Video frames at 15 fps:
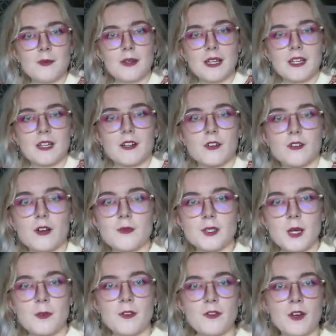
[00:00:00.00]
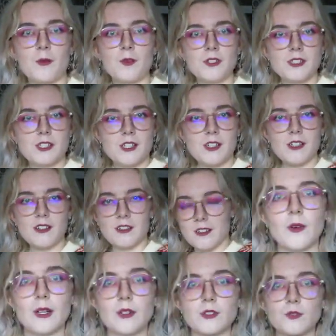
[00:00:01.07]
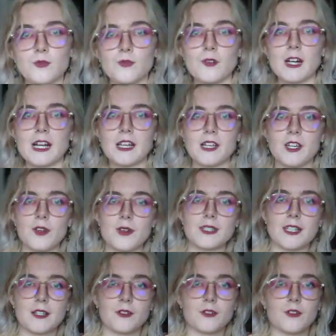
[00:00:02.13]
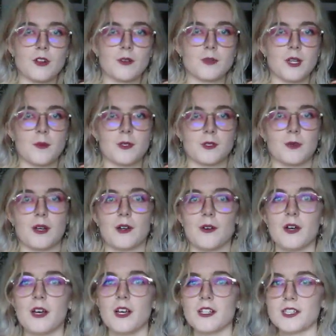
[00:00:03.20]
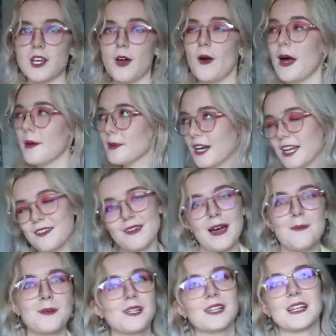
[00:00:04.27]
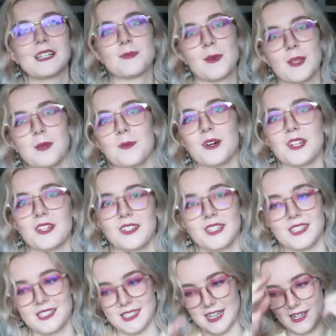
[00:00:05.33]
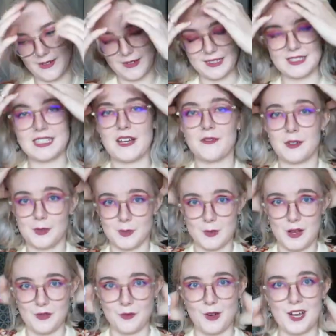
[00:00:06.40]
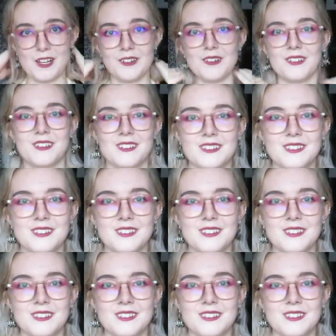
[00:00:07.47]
make it a crop top if I want to. So it looks really cute as a little crop top as well. So I'm kind of happy that I spent the money on this now. It definitely was worthwhile.